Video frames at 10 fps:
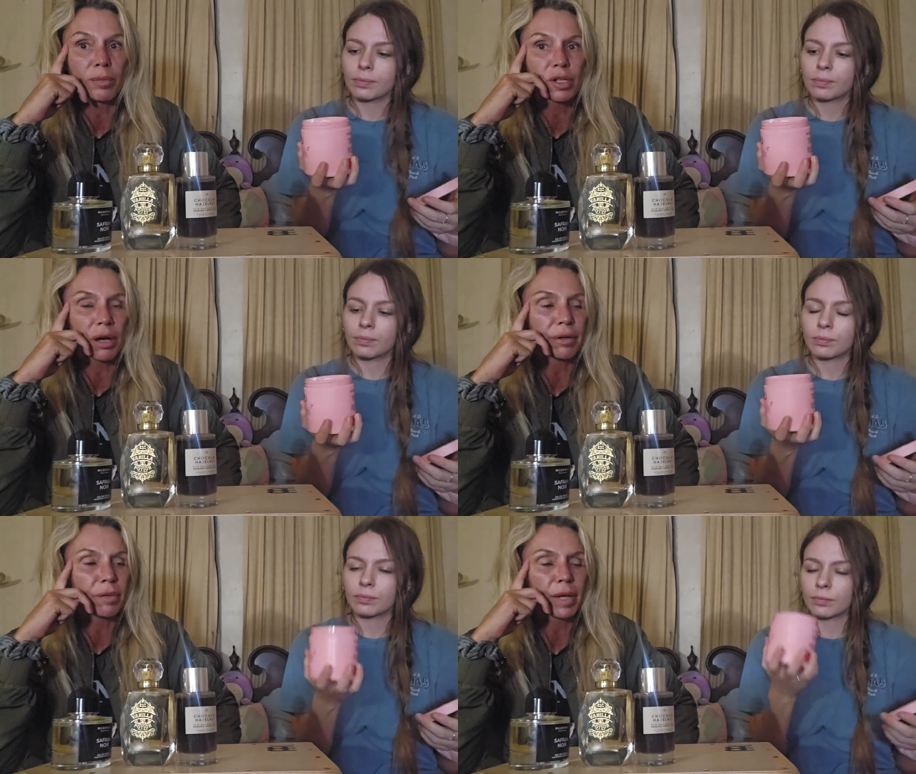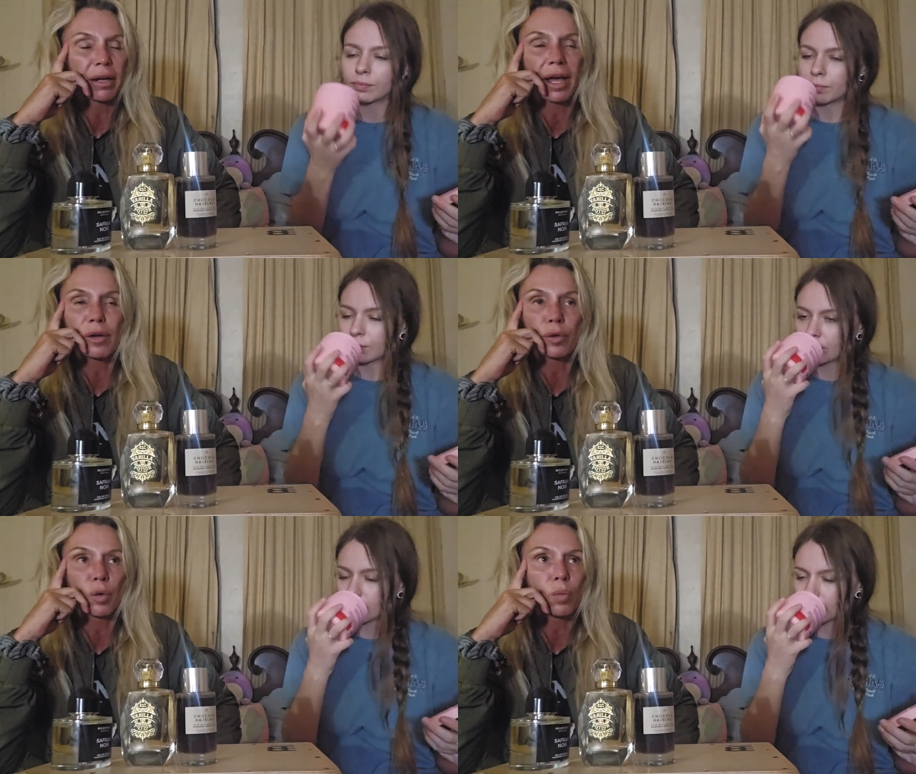Speaker 1: I'm talking about. I
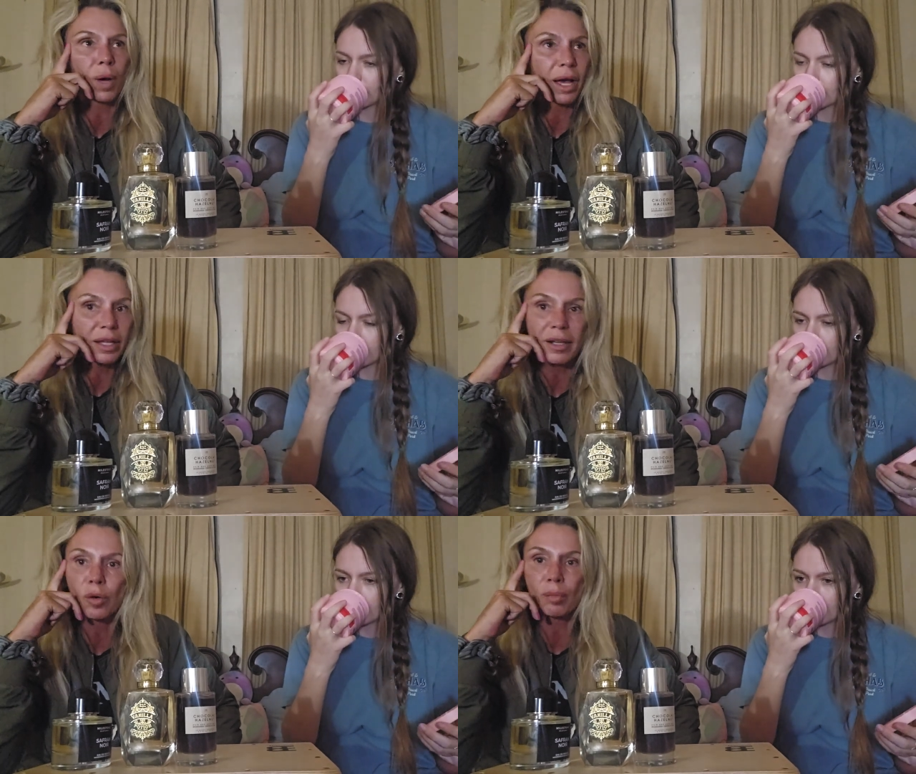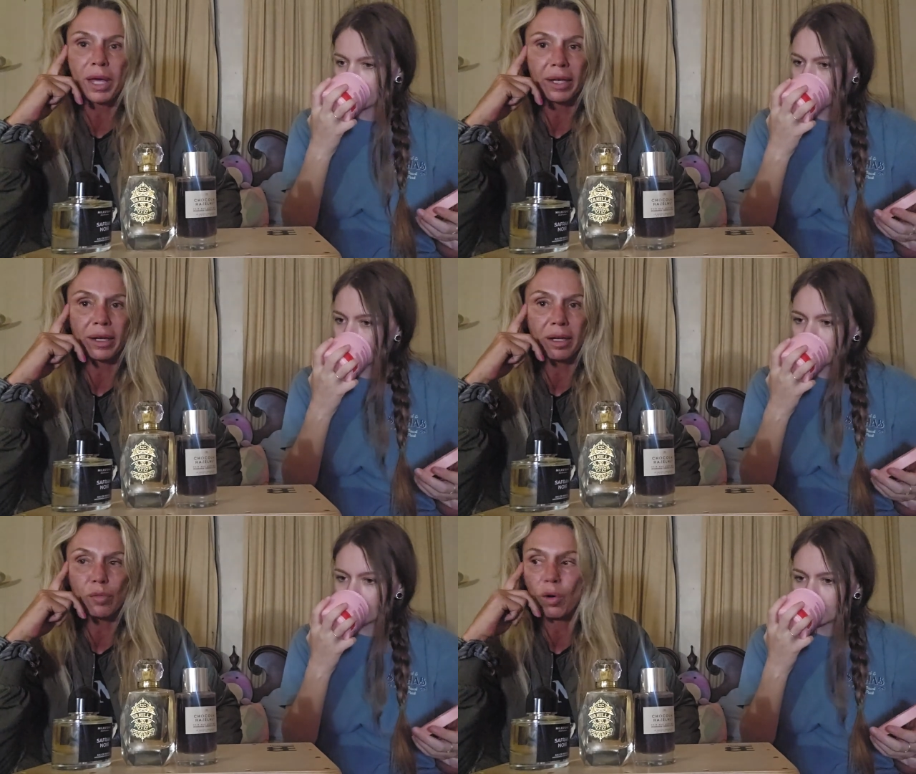don't know why they don't make it
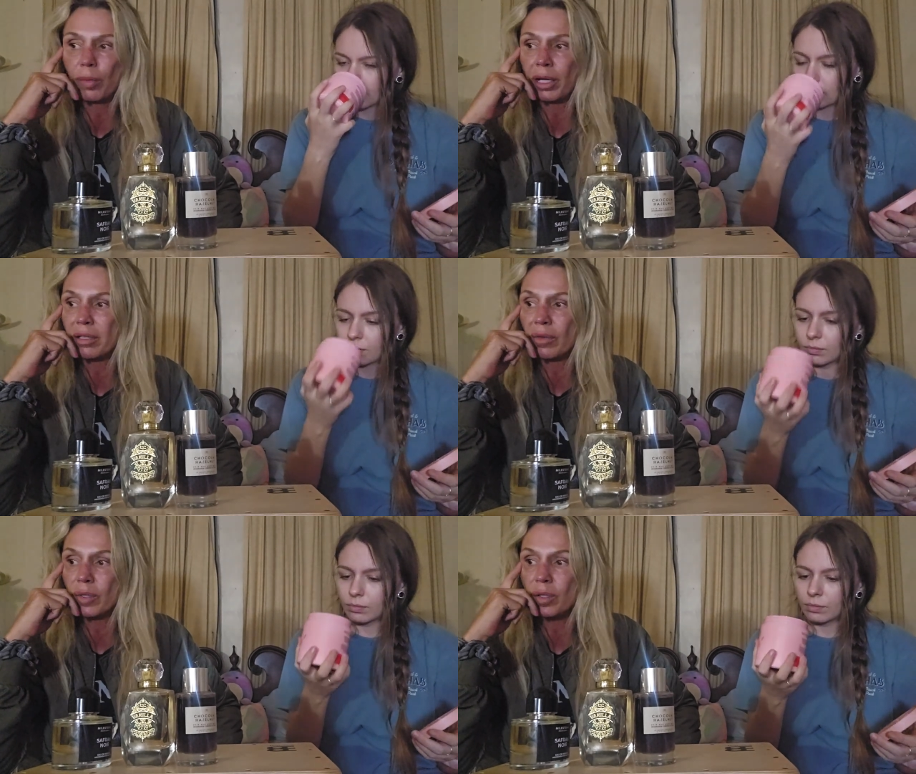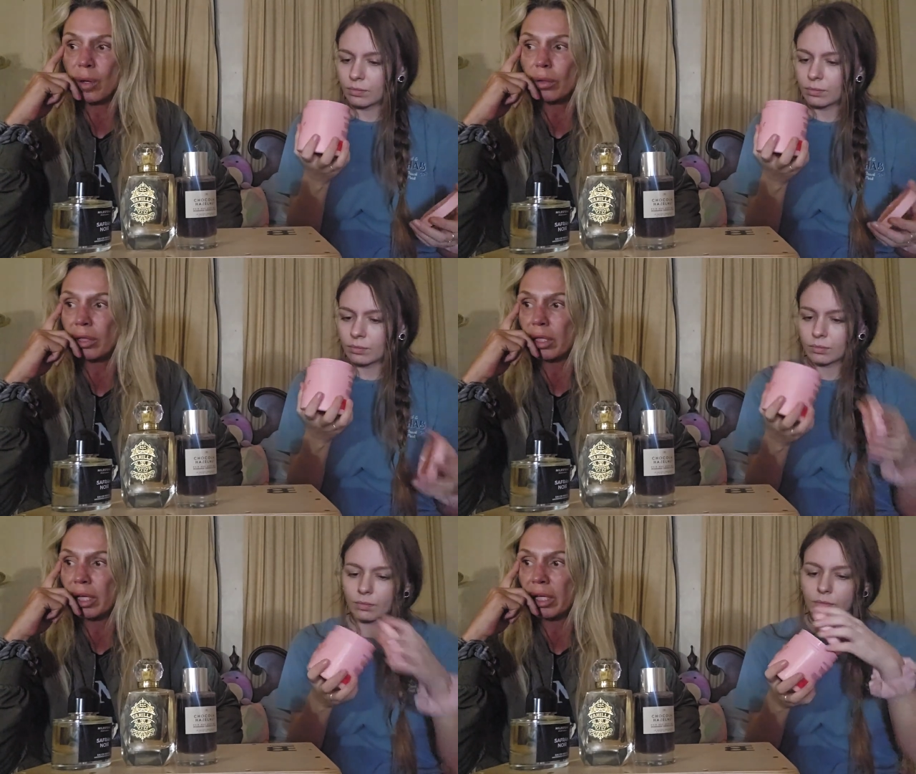anymore because it was so
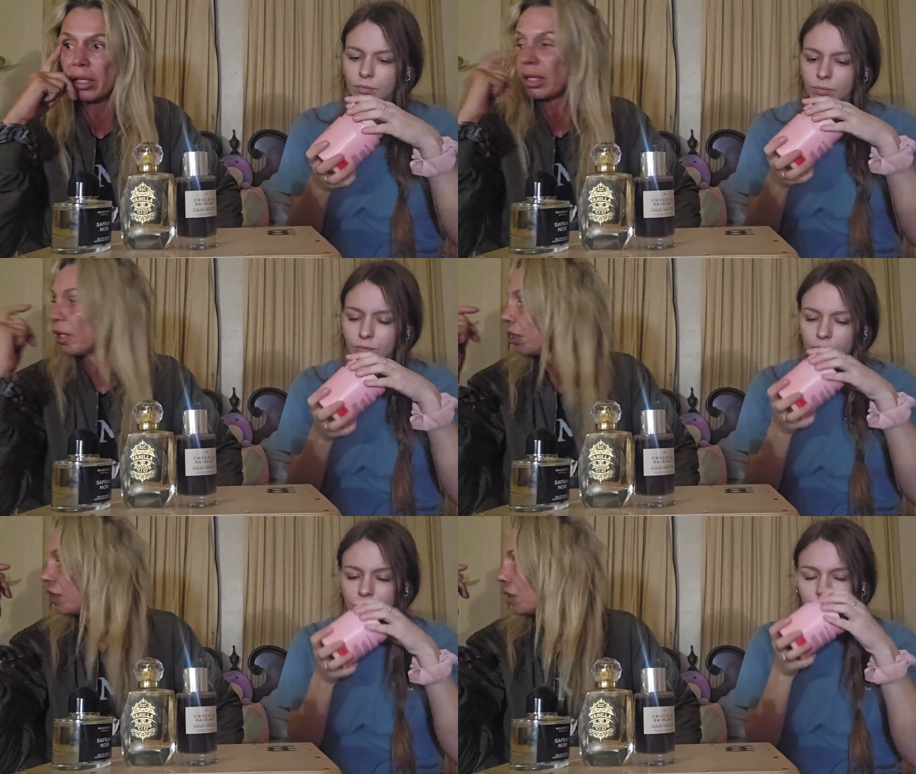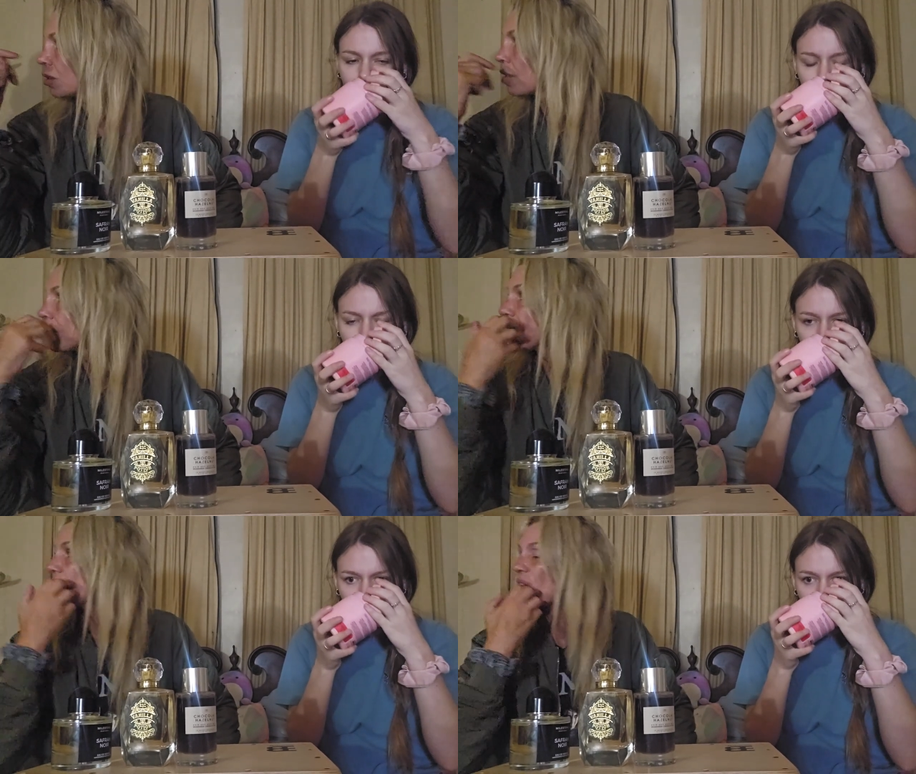good. Just,
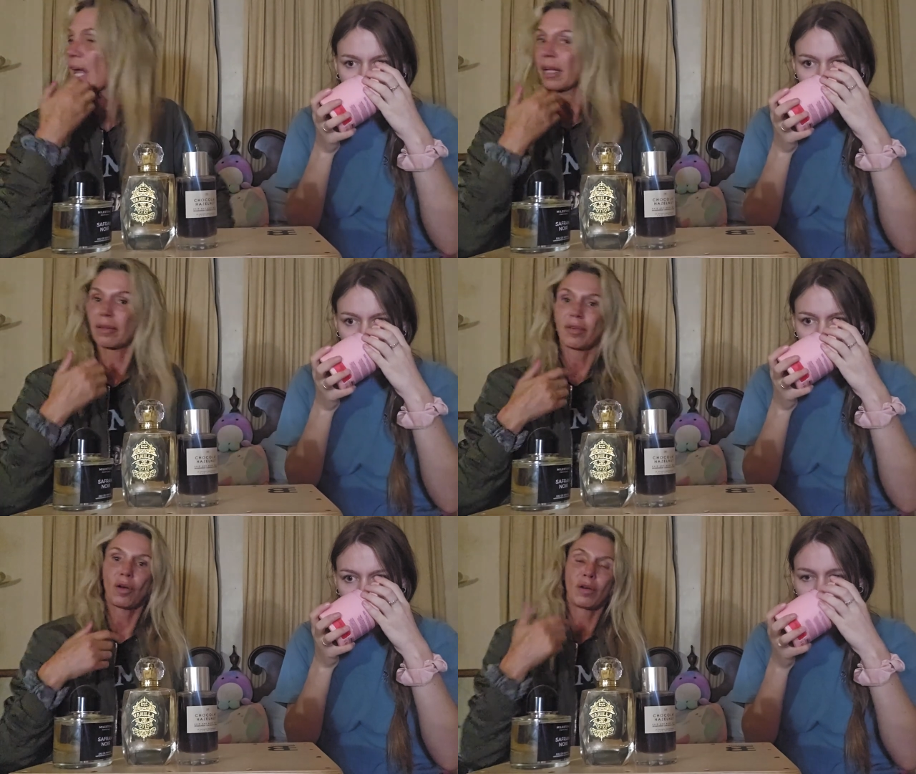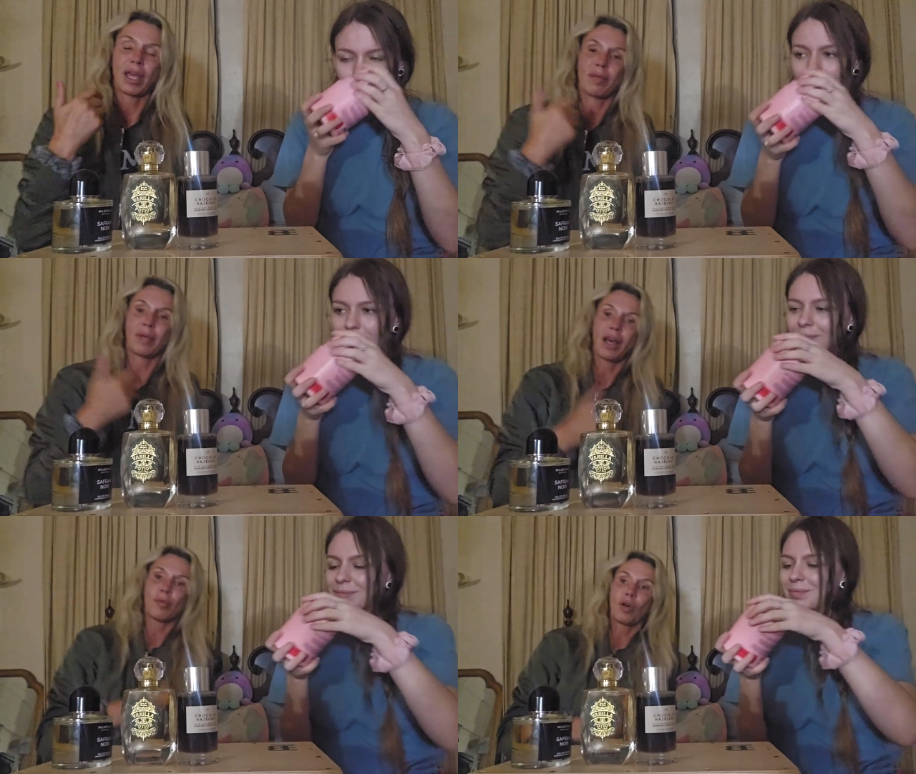okay,
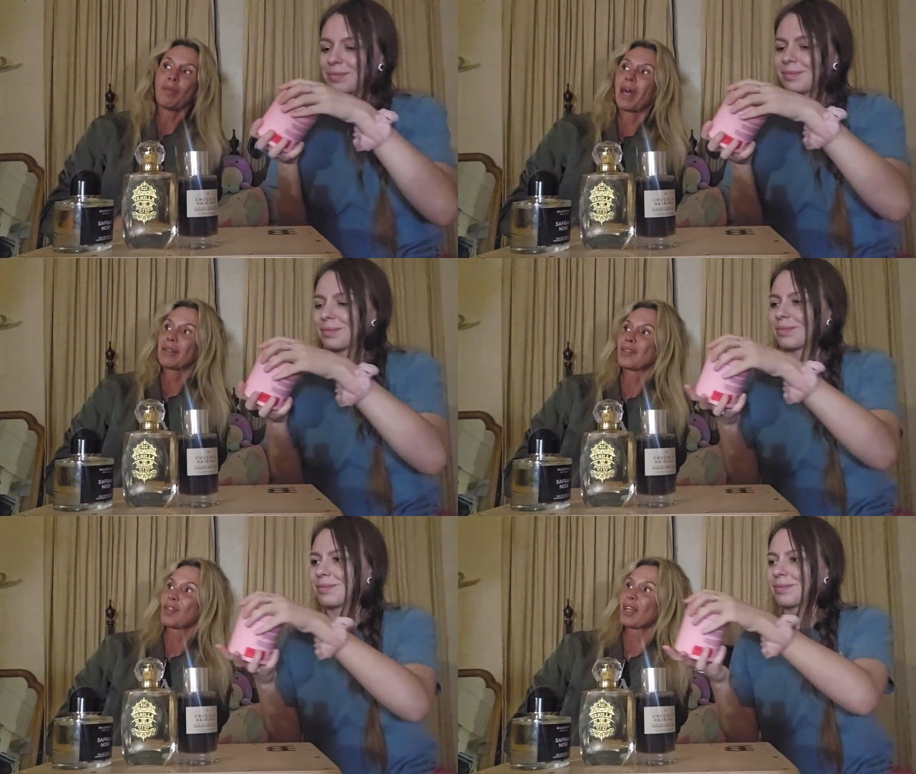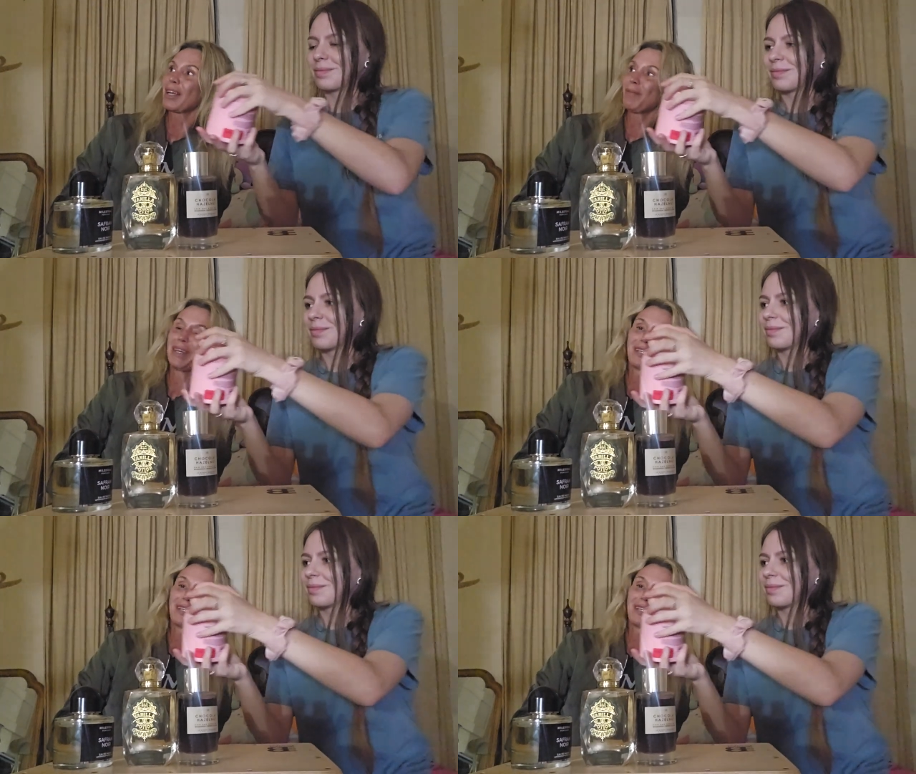Cowboy Max is going to come in